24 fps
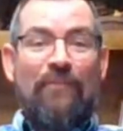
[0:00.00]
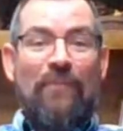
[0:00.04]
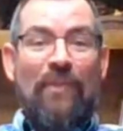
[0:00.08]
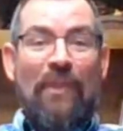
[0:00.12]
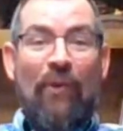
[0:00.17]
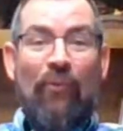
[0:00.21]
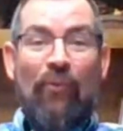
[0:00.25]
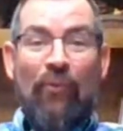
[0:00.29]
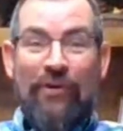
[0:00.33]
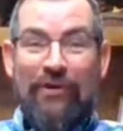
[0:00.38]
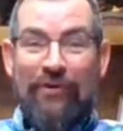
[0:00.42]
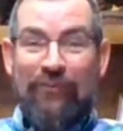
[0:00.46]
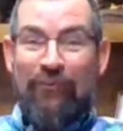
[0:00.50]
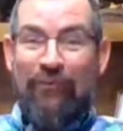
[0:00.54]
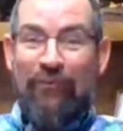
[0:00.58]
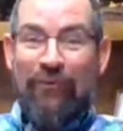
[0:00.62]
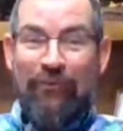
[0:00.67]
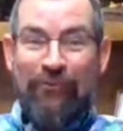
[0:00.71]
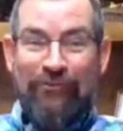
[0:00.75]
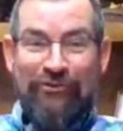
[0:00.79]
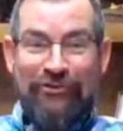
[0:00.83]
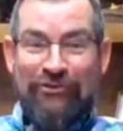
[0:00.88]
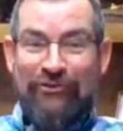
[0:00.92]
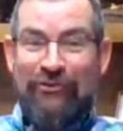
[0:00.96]

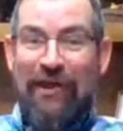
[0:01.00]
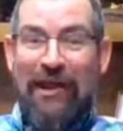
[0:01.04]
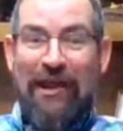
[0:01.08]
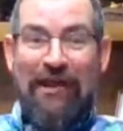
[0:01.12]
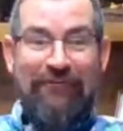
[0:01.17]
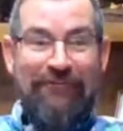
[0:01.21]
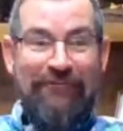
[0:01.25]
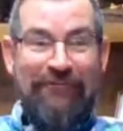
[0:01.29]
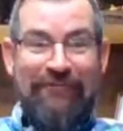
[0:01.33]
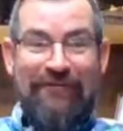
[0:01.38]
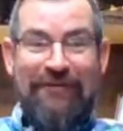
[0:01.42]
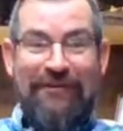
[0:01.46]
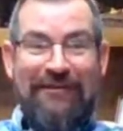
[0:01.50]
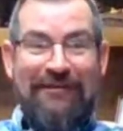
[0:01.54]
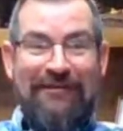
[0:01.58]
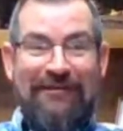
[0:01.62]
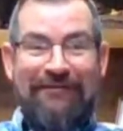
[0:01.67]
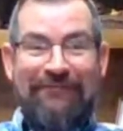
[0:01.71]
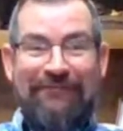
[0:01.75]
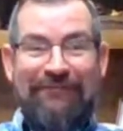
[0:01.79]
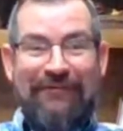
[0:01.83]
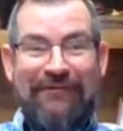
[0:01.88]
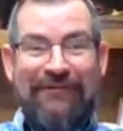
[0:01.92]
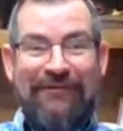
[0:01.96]
What do you have any
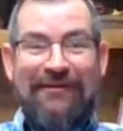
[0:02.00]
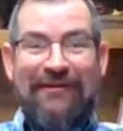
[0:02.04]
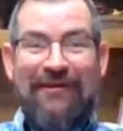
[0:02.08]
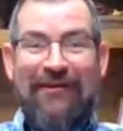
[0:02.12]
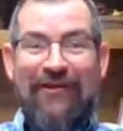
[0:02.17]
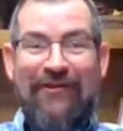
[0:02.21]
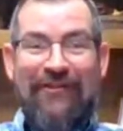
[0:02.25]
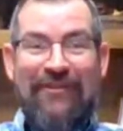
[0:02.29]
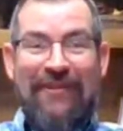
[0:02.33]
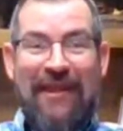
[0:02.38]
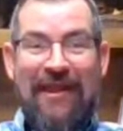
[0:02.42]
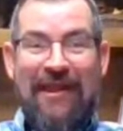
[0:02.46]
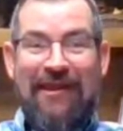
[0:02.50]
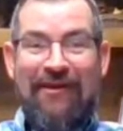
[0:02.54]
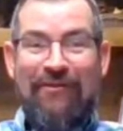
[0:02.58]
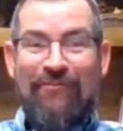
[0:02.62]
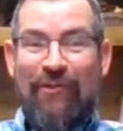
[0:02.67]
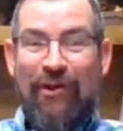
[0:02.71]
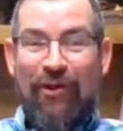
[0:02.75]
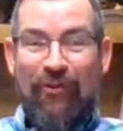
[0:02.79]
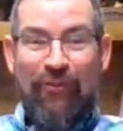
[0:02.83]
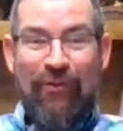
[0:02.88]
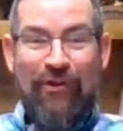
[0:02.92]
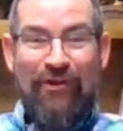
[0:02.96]
feeling on that
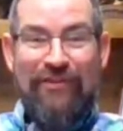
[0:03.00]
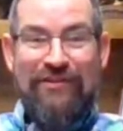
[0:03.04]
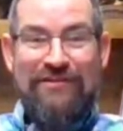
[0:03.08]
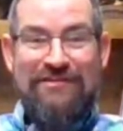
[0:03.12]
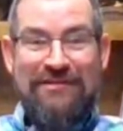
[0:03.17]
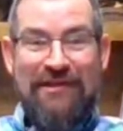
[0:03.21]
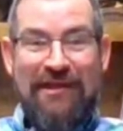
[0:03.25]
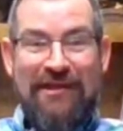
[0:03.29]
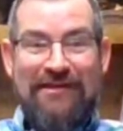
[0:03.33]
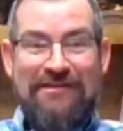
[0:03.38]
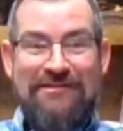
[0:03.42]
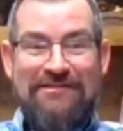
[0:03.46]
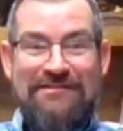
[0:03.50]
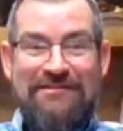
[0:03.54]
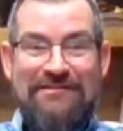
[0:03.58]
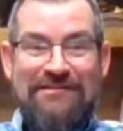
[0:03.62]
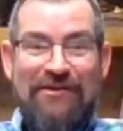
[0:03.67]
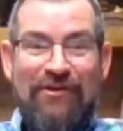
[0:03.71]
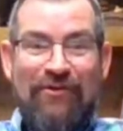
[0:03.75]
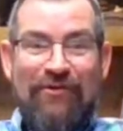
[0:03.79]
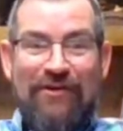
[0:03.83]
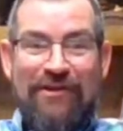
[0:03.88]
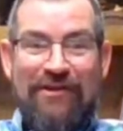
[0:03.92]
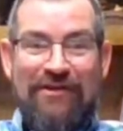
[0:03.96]
about where the science is
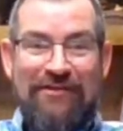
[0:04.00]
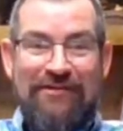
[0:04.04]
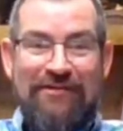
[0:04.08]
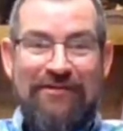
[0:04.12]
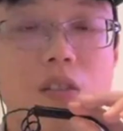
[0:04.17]
going?